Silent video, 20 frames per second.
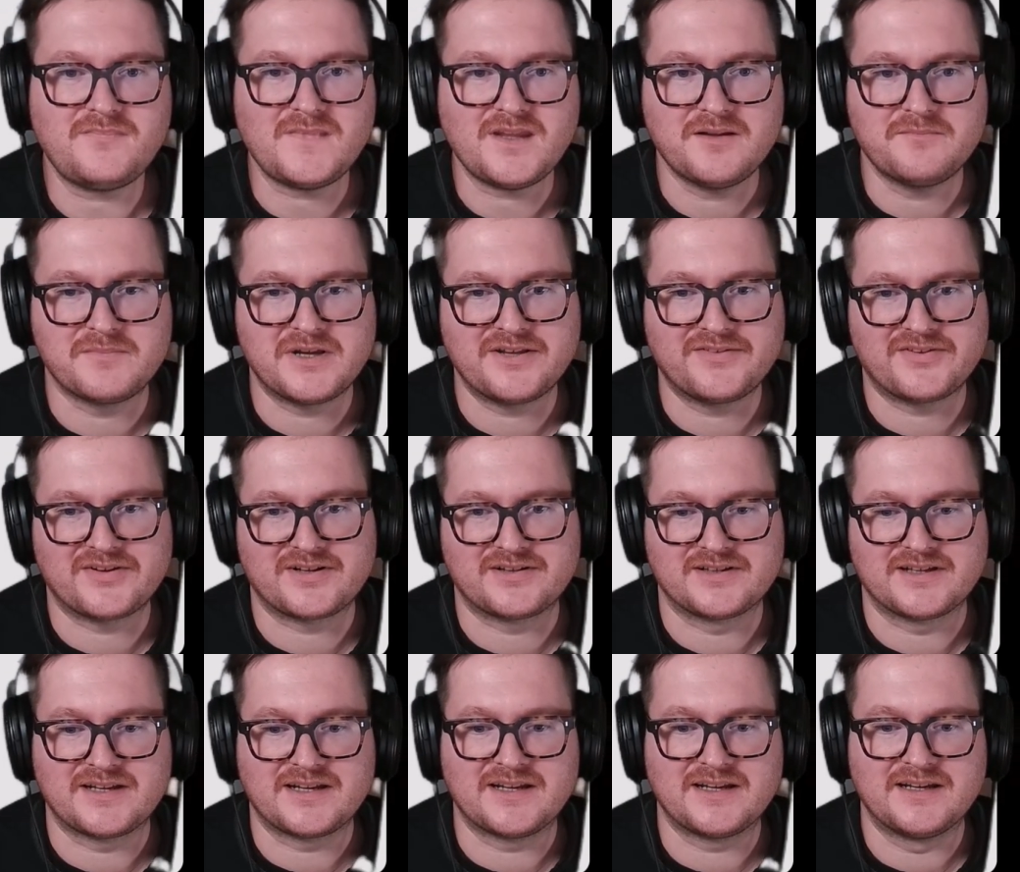
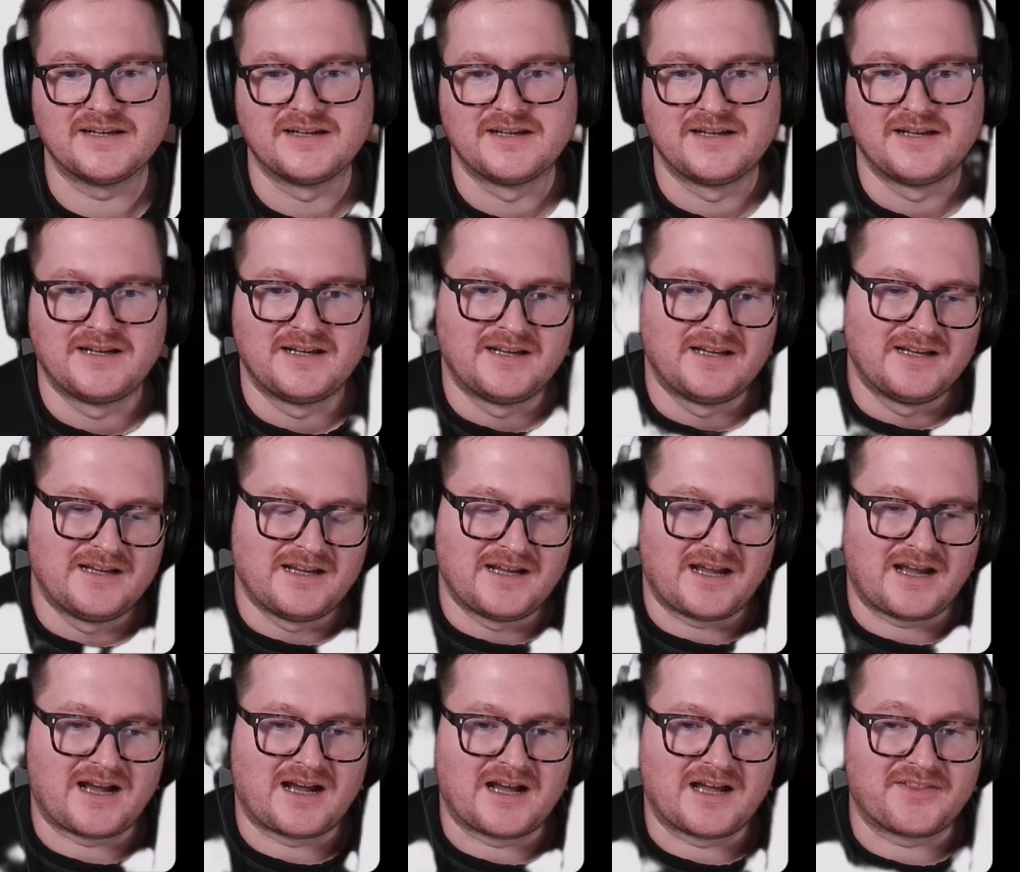basically
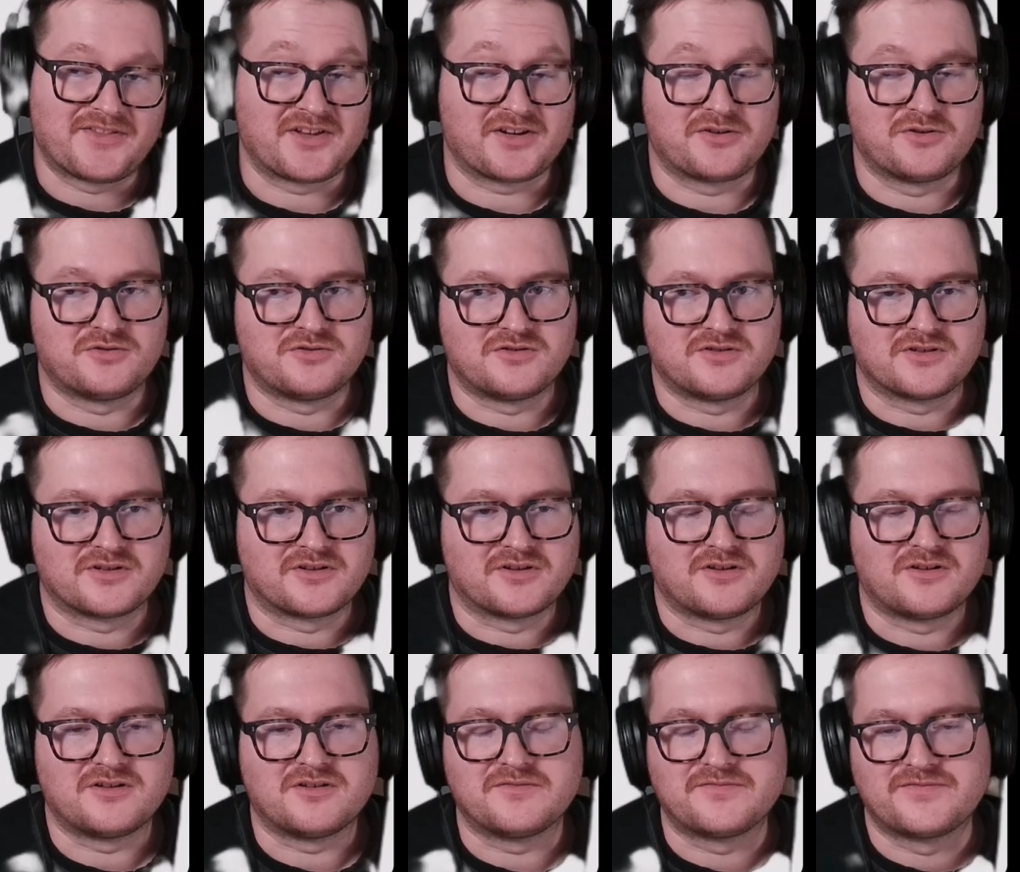the core
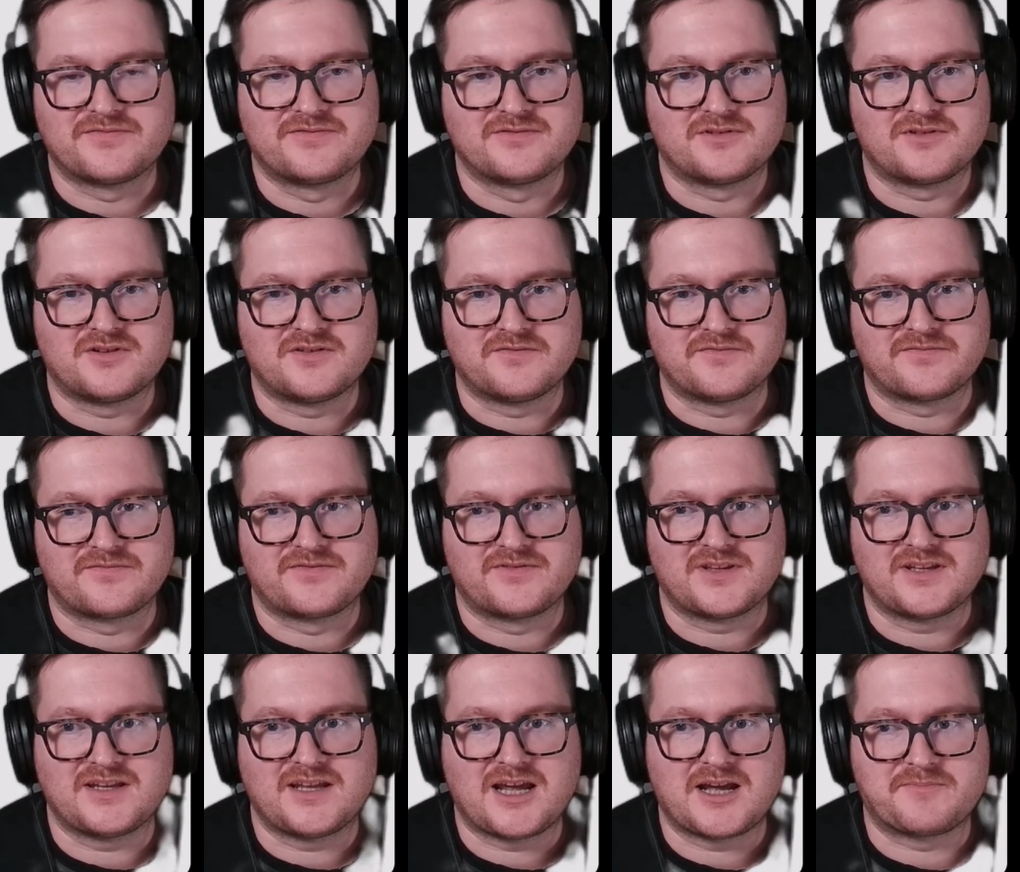of
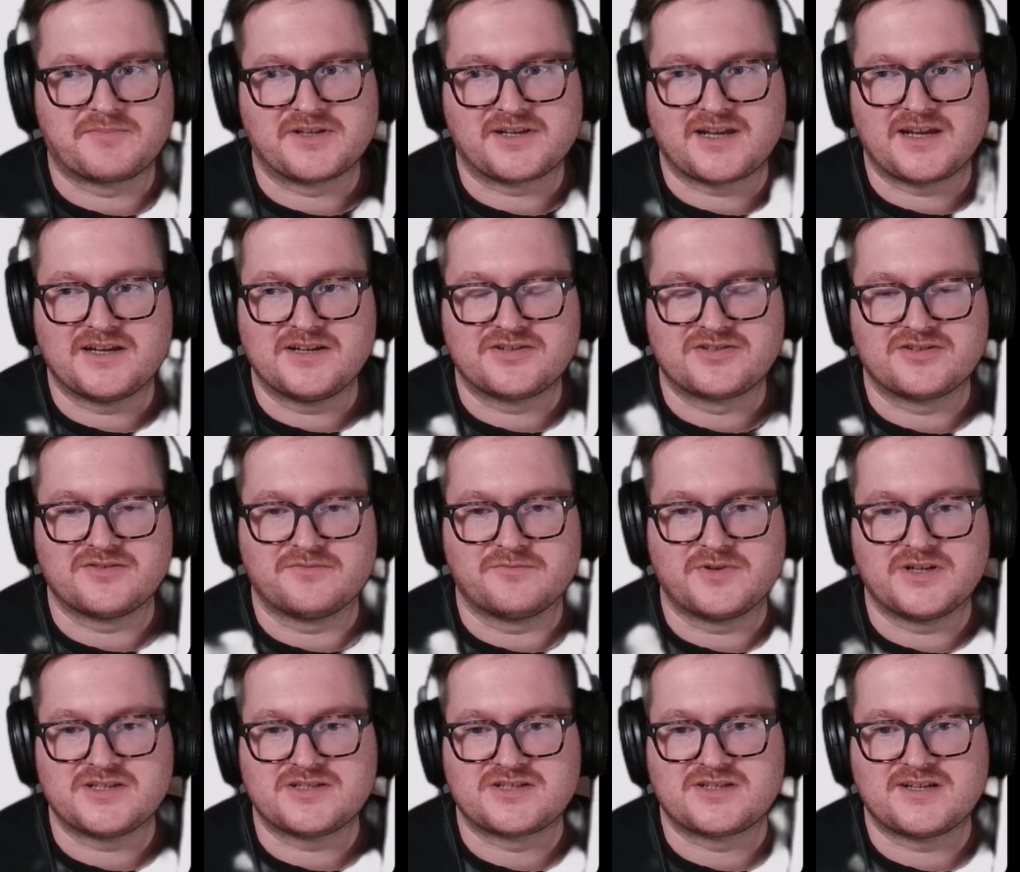the application,
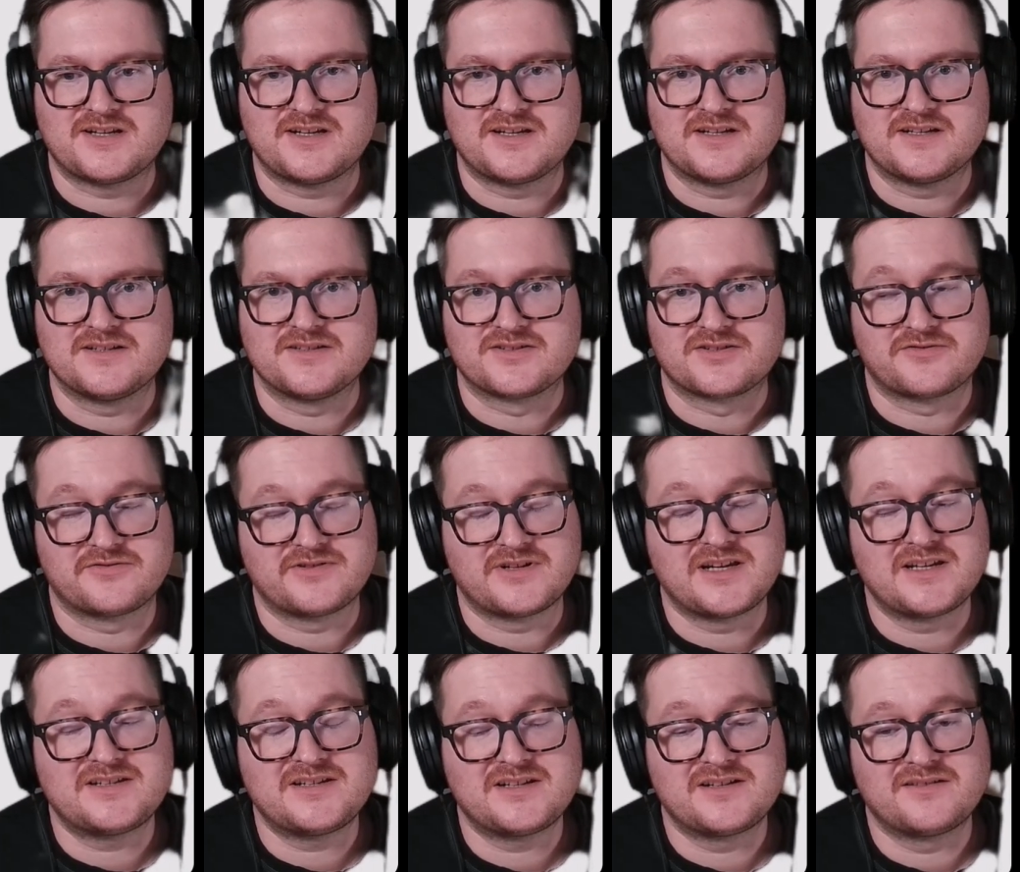which is
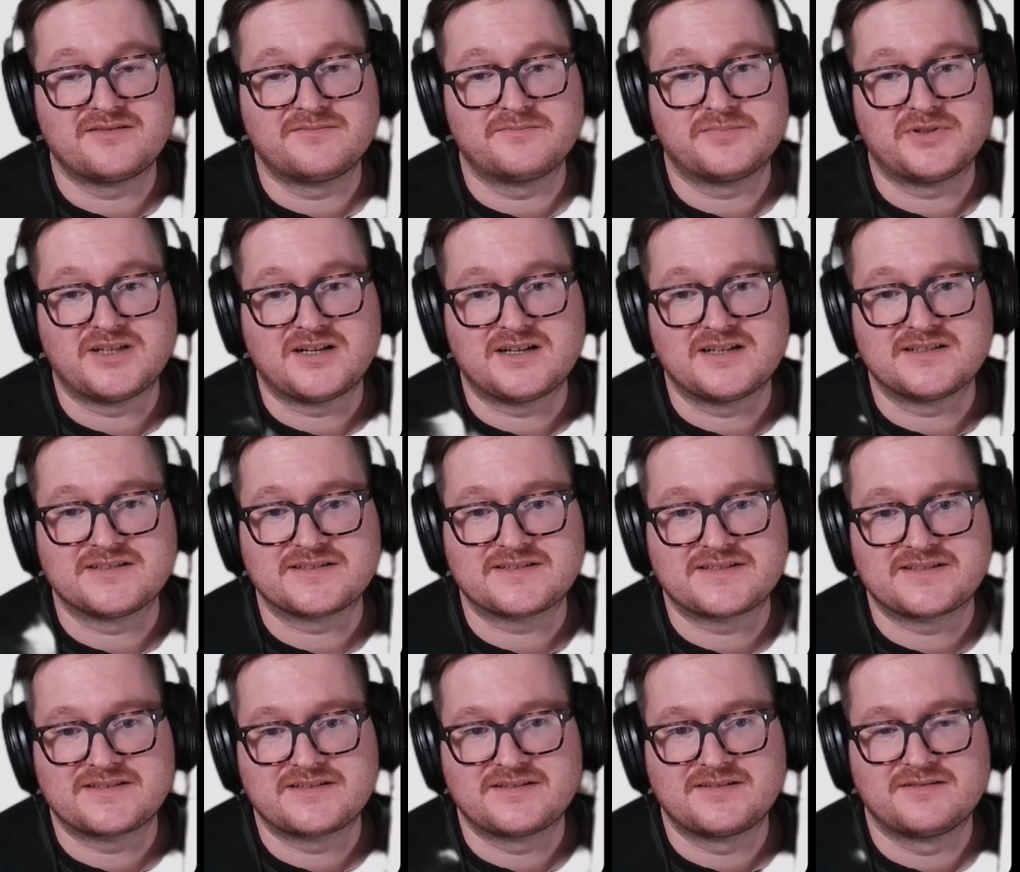creating
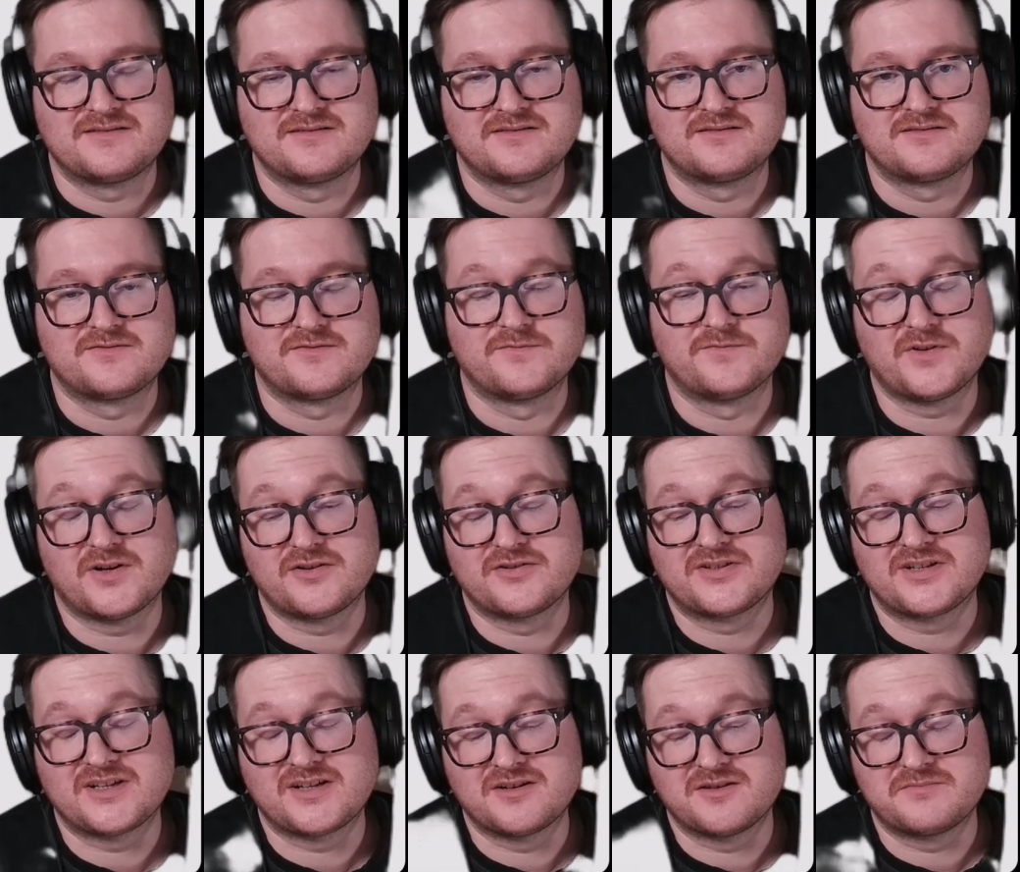plants,
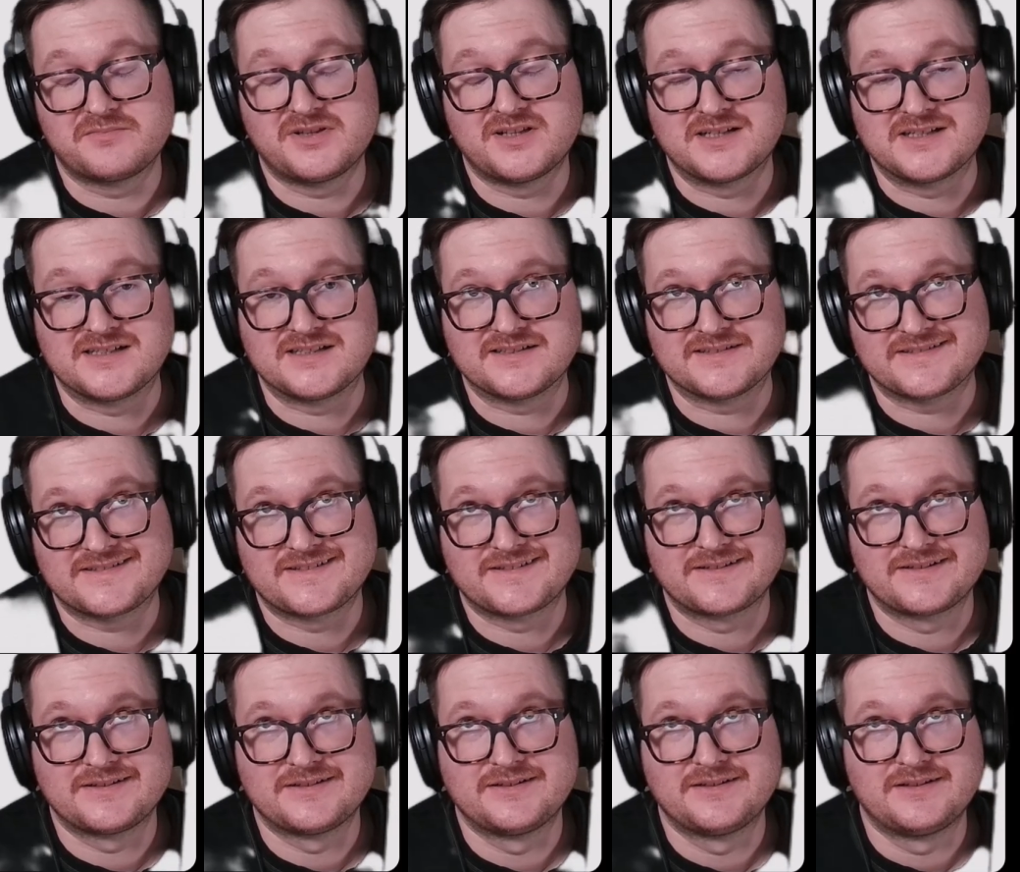voting on plants,